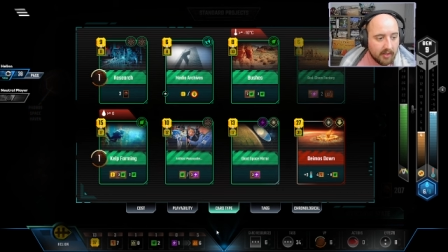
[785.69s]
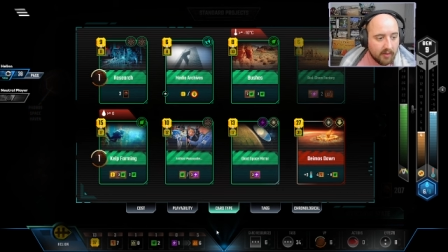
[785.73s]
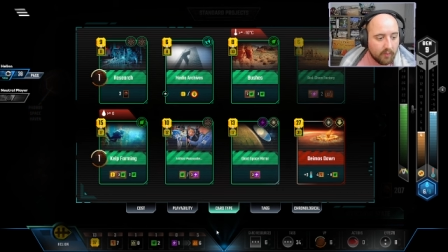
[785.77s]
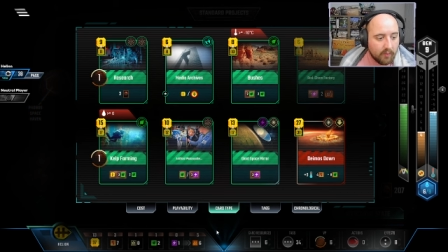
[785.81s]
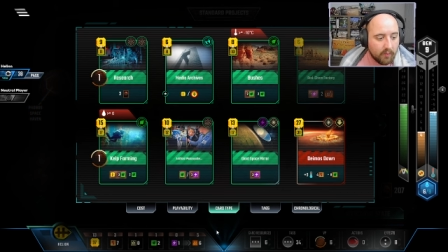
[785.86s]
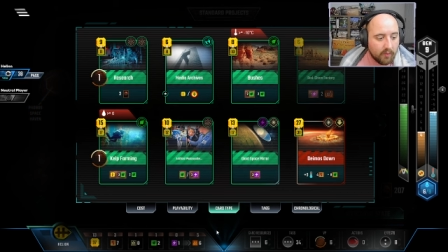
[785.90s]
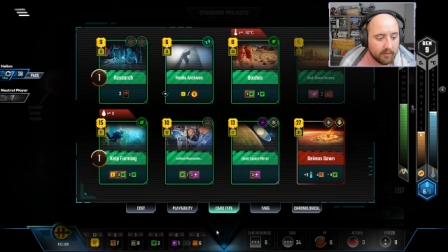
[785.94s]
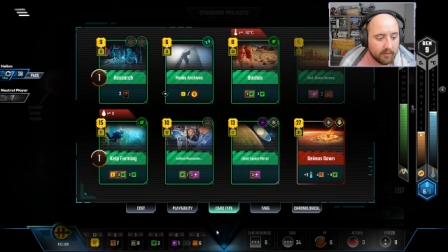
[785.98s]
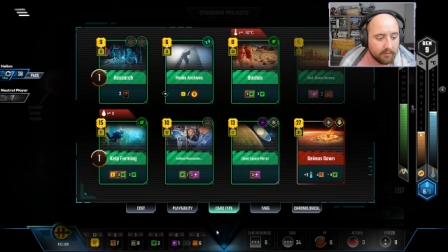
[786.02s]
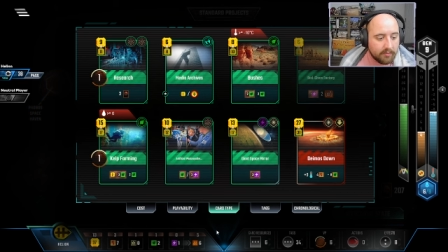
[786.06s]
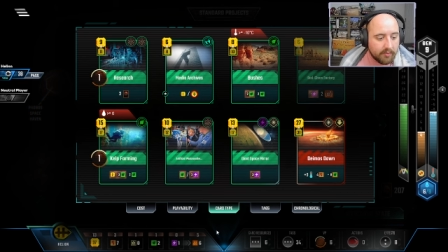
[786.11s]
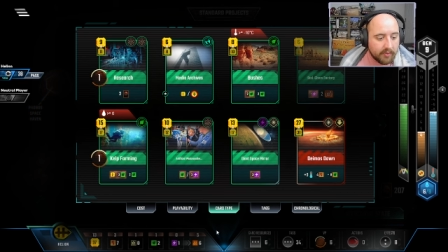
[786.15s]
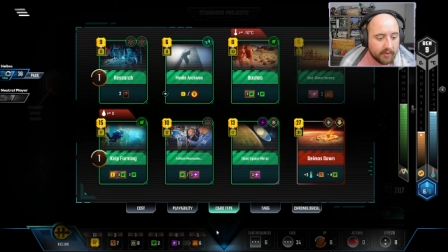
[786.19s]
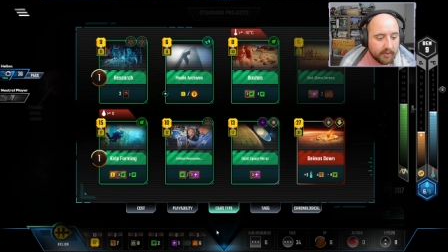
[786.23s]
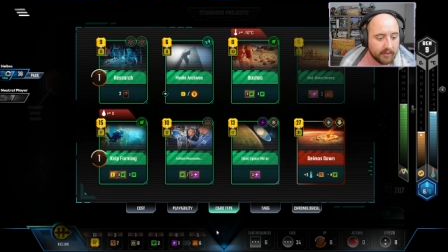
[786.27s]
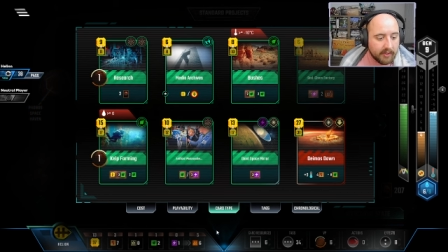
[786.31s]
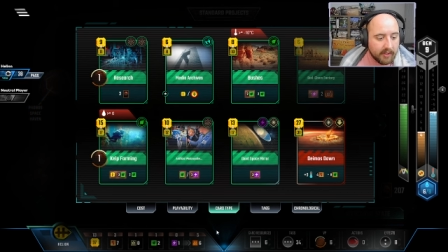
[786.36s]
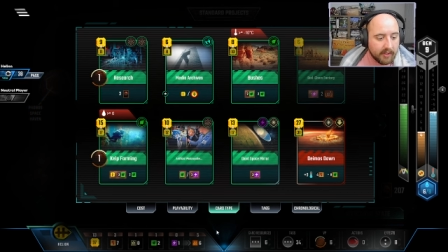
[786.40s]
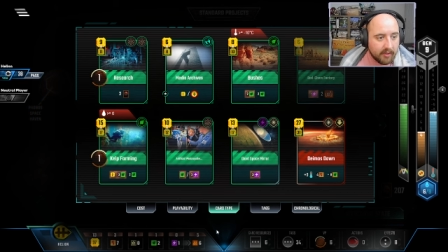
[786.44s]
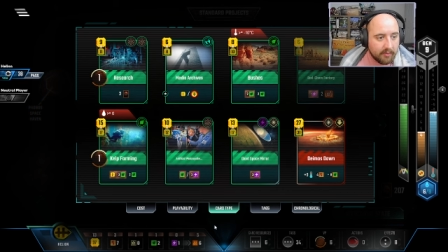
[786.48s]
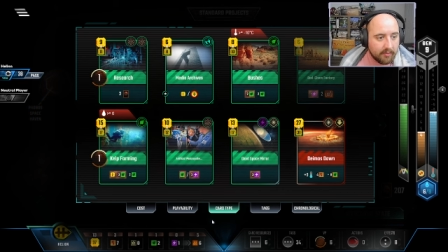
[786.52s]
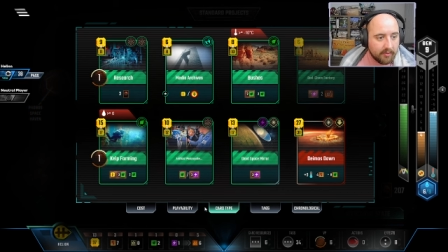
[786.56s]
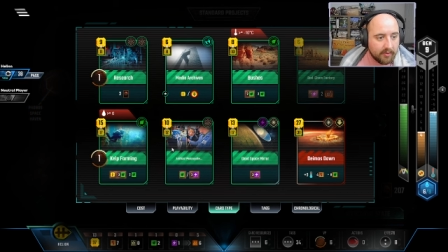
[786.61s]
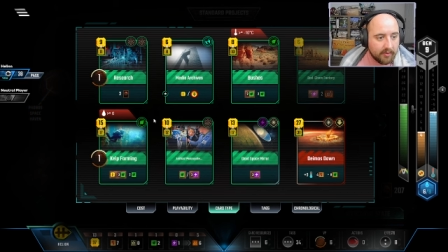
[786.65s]
one point
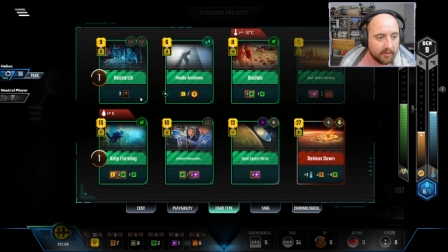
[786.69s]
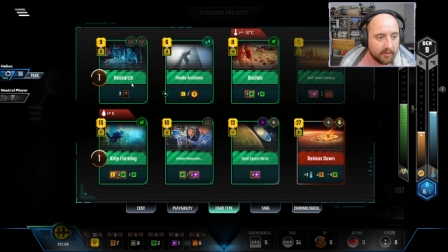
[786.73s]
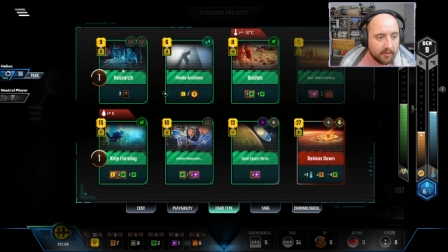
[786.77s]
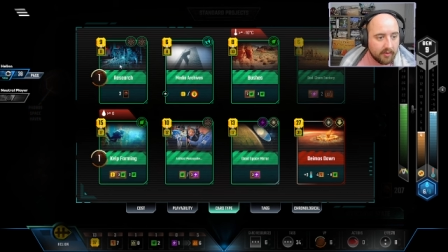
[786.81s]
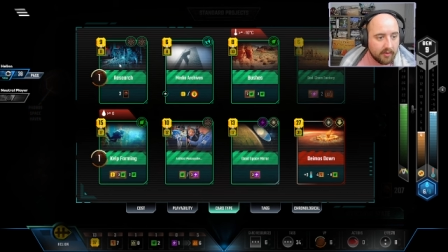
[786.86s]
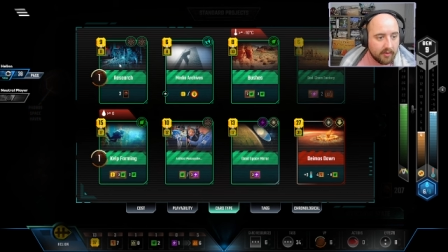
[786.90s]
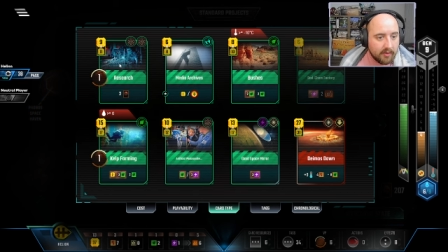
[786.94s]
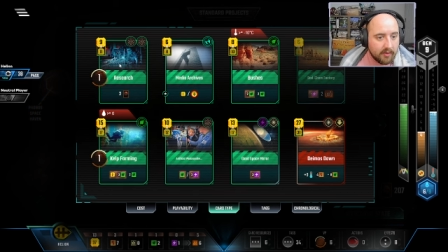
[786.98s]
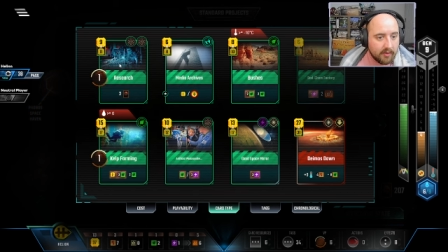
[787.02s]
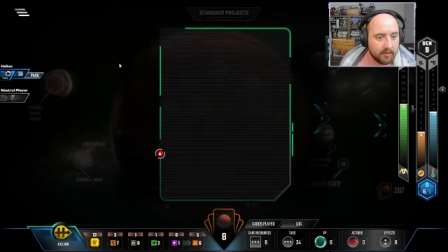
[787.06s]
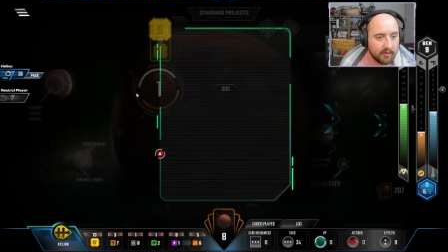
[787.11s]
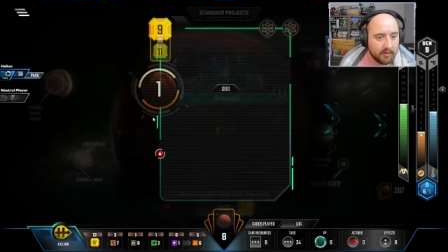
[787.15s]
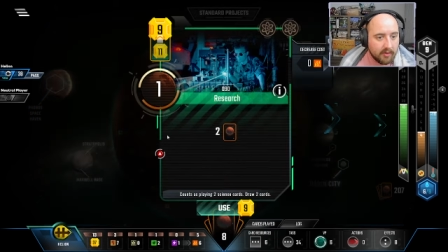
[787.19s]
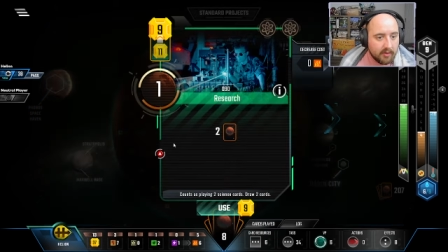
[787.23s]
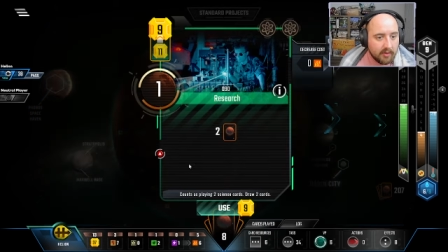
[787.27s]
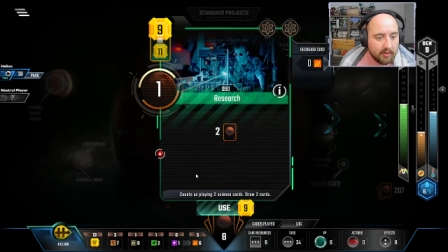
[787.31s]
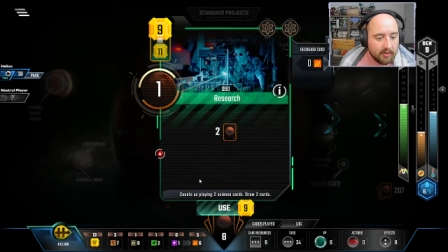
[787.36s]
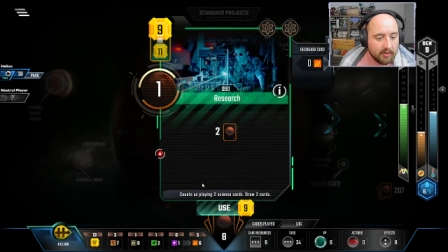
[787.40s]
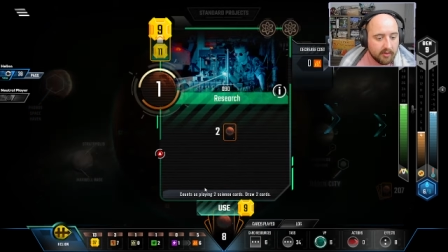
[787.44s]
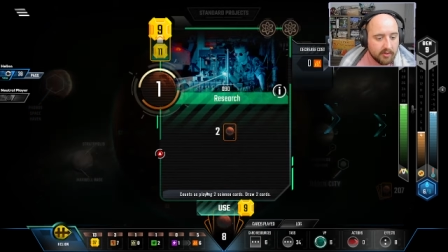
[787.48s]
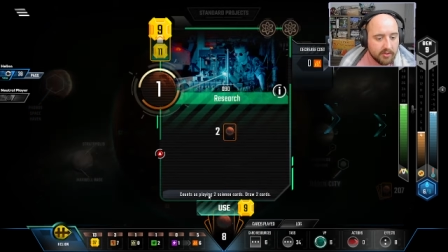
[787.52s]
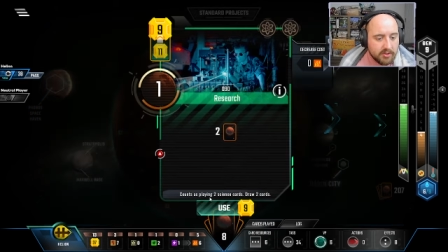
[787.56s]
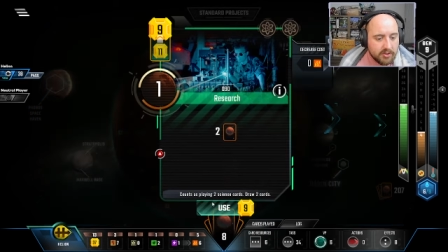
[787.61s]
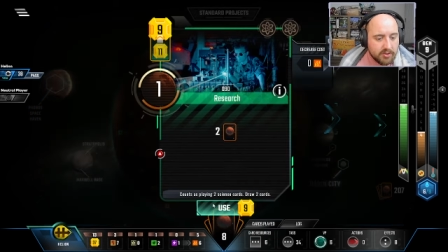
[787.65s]
animal.
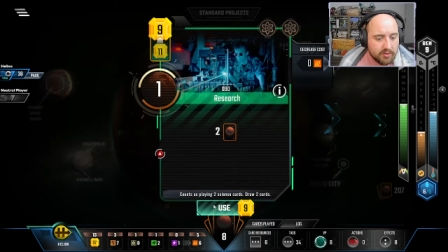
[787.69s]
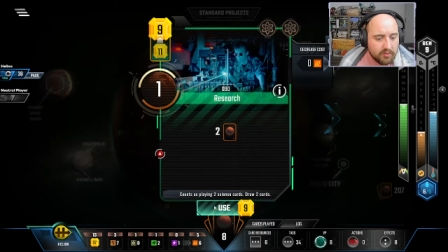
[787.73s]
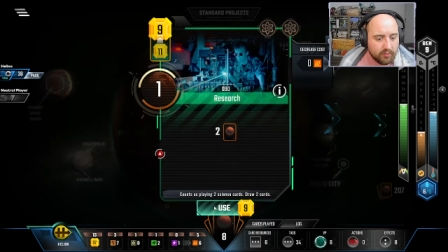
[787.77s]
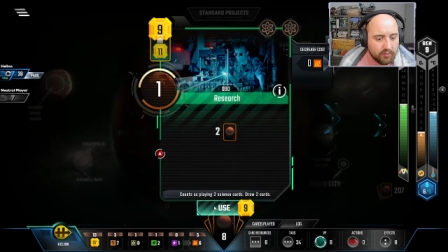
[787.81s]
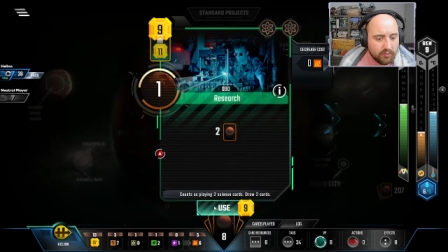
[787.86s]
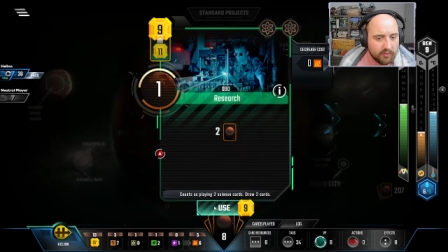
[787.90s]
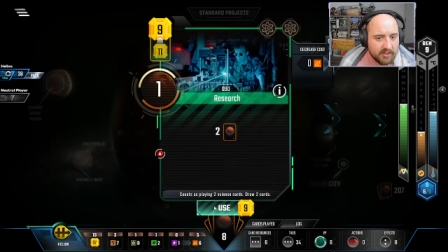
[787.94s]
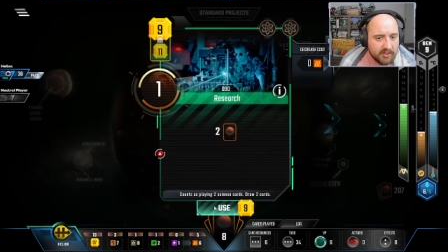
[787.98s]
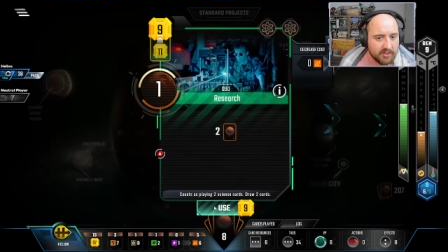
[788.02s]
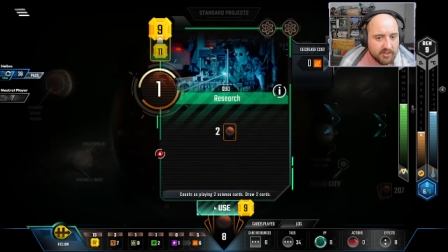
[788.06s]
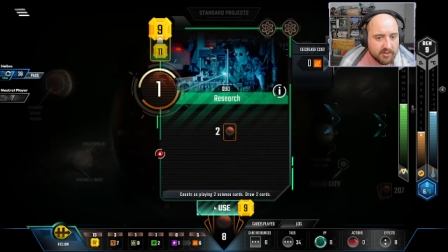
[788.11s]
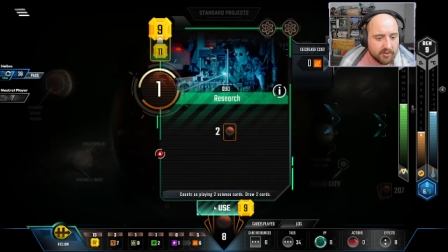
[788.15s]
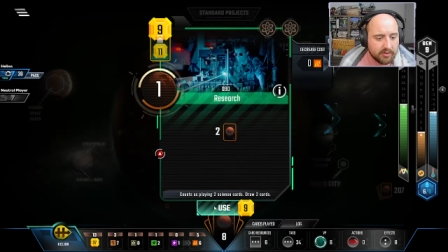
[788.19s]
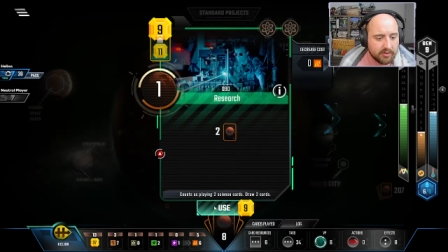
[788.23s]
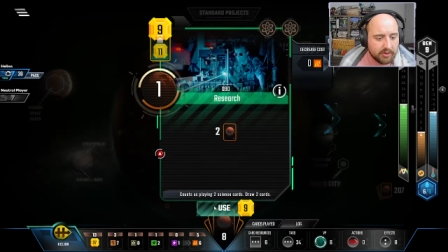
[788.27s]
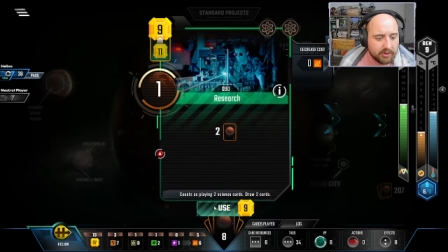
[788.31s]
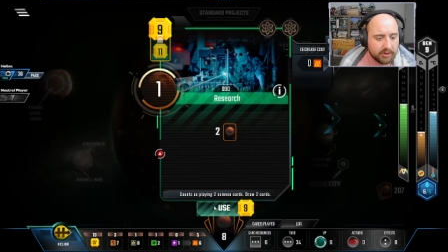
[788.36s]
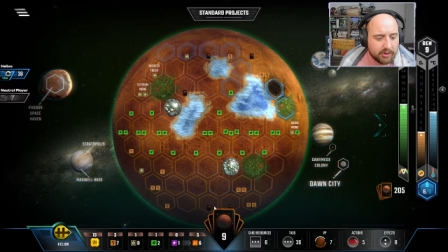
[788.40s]
Let's do research, I